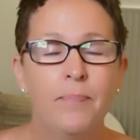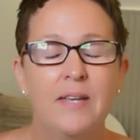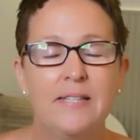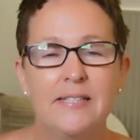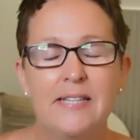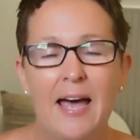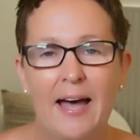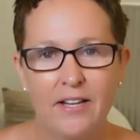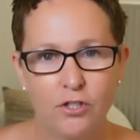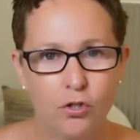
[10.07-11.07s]
This is
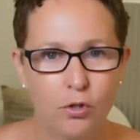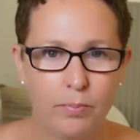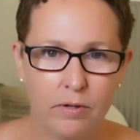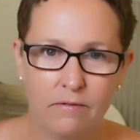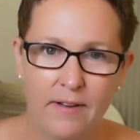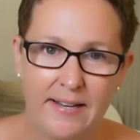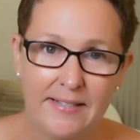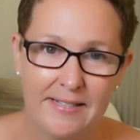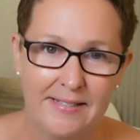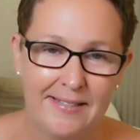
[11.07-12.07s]
how to prevent
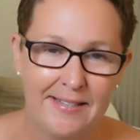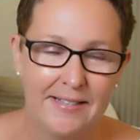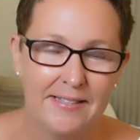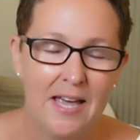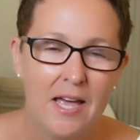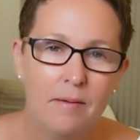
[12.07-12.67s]
disease.